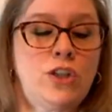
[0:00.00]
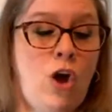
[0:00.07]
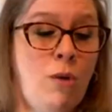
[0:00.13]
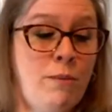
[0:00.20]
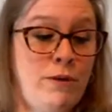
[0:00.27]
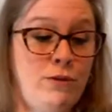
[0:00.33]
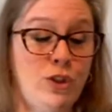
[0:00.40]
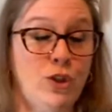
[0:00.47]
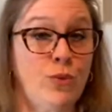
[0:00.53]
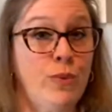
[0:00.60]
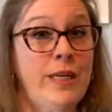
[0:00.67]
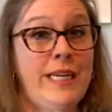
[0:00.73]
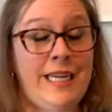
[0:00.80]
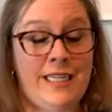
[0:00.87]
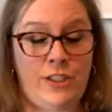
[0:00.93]
almost
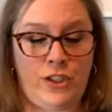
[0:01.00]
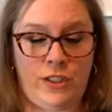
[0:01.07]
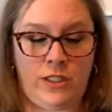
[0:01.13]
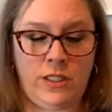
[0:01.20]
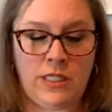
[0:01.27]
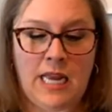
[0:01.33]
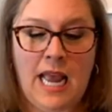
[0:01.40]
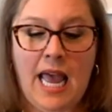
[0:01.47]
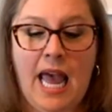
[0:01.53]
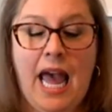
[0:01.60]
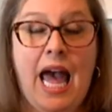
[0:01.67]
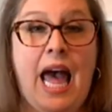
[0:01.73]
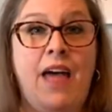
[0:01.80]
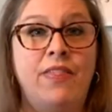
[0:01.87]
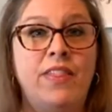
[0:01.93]
three inches.
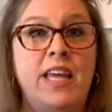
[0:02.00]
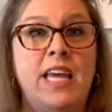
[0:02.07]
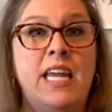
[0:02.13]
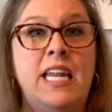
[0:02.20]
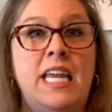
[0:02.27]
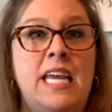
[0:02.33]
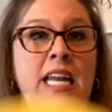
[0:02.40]
And then